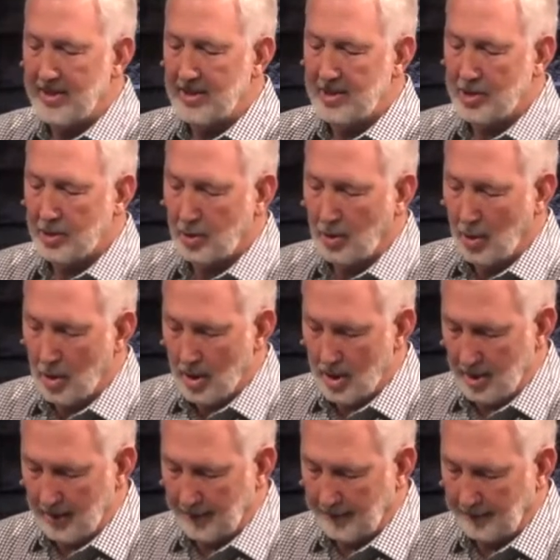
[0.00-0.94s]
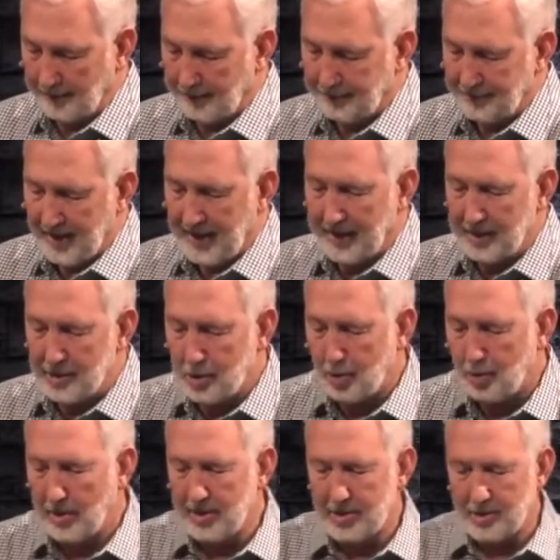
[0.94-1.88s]
strong and
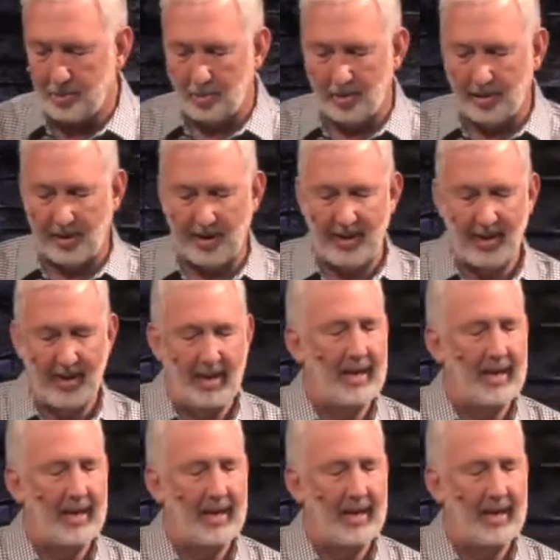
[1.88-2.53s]
trustworthy